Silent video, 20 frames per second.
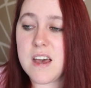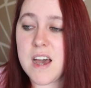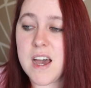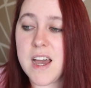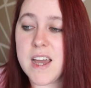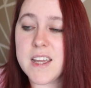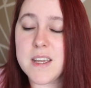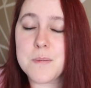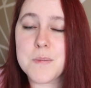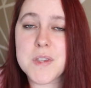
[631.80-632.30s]

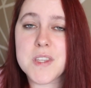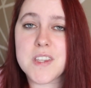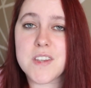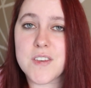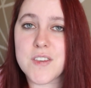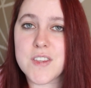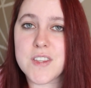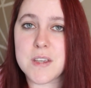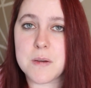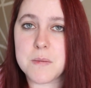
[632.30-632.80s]
I am
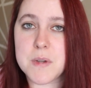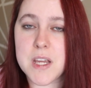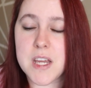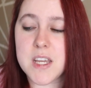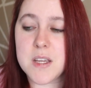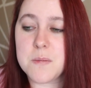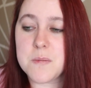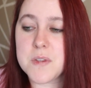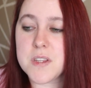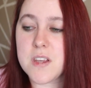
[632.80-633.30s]
still
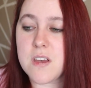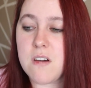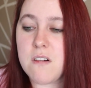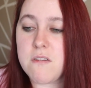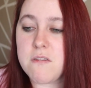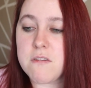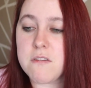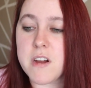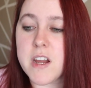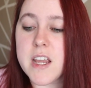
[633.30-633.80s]
sometimes
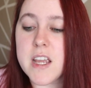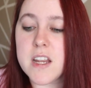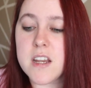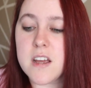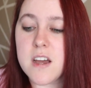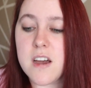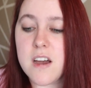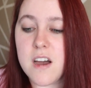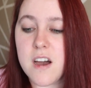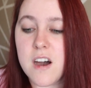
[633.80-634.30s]

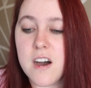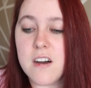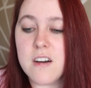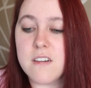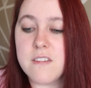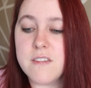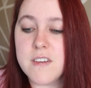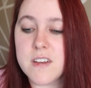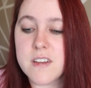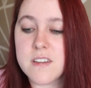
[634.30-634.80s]
afraid
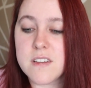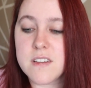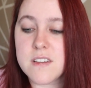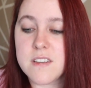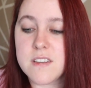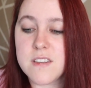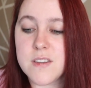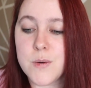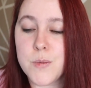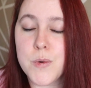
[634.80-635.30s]
of
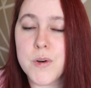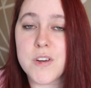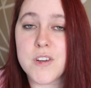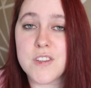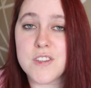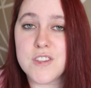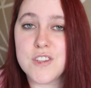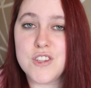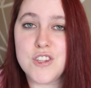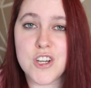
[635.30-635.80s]
the
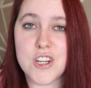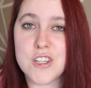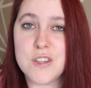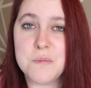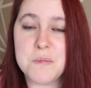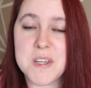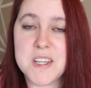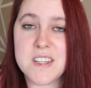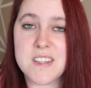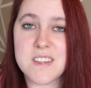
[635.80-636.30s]
world's
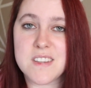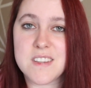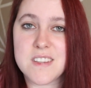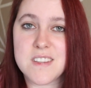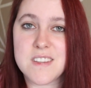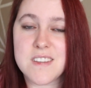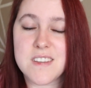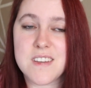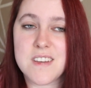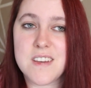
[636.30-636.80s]

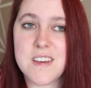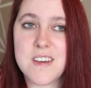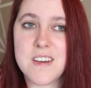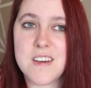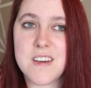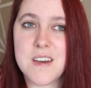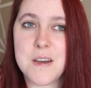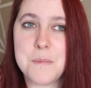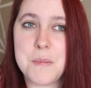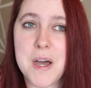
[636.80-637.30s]
judgments
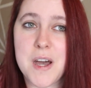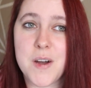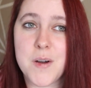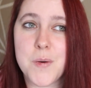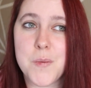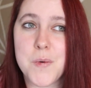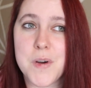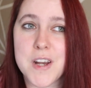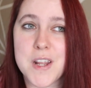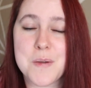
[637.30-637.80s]

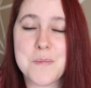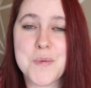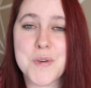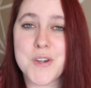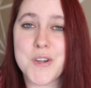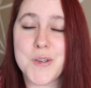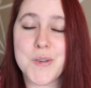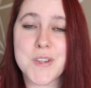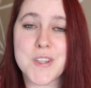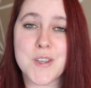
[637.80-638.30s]
about what I'm
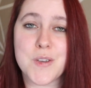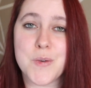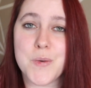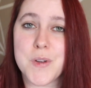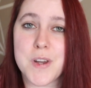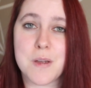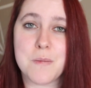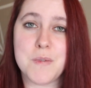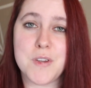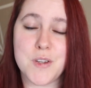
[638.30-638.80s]
producing,
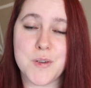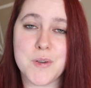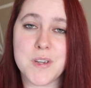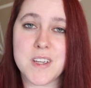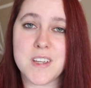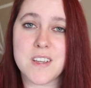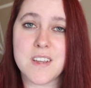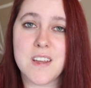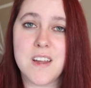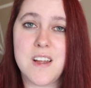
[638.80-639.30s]
what I'm
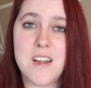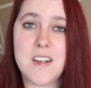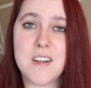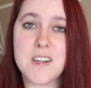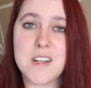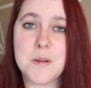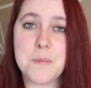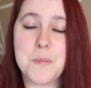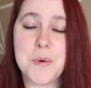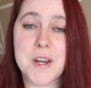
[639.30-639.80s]
doing,
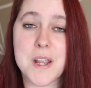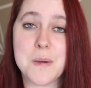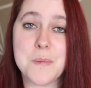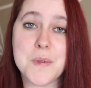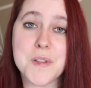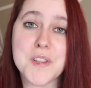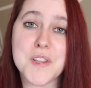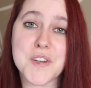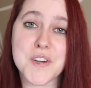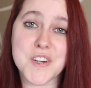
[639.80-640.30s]
but
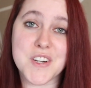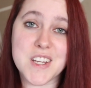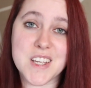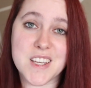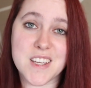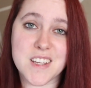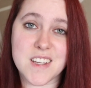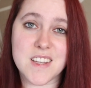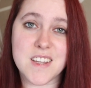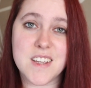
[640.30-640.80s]
I'm
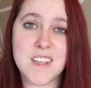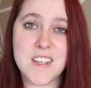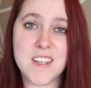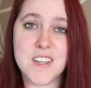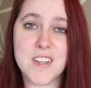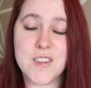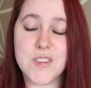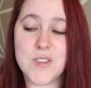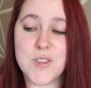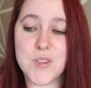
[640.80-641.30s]
learning
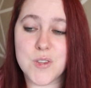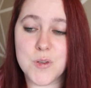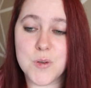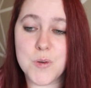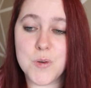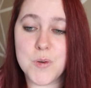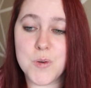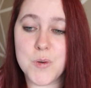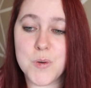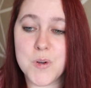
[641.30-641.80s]

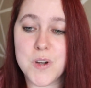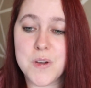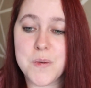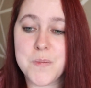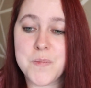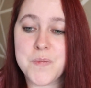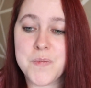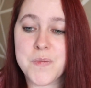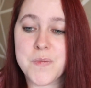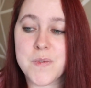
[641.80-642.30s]
to
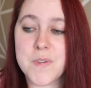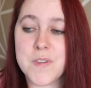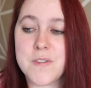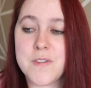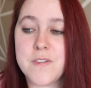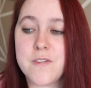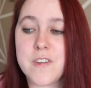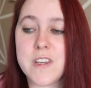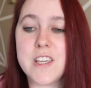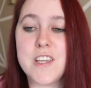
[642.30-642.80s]

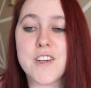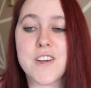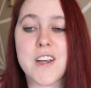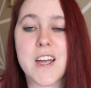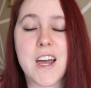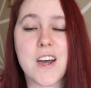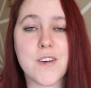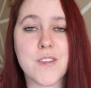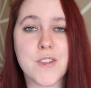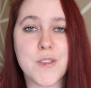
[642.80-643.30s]
figure
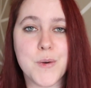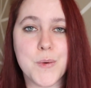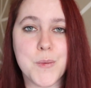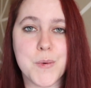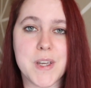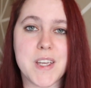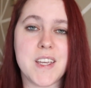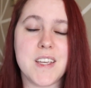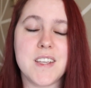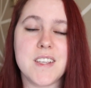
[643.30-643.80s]
out the
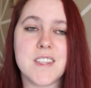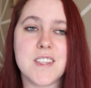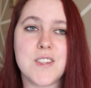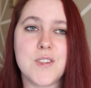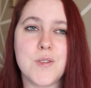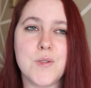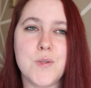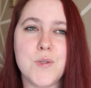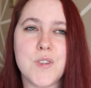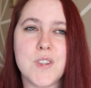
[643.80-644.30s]
ways
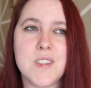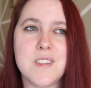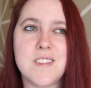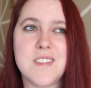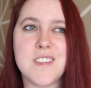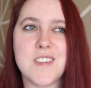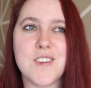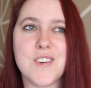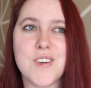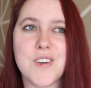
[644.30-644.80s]
to
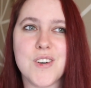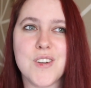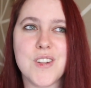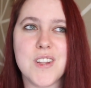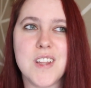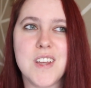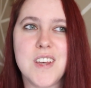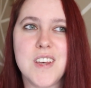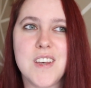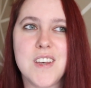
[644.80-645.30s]

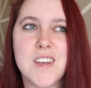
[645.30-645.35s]
still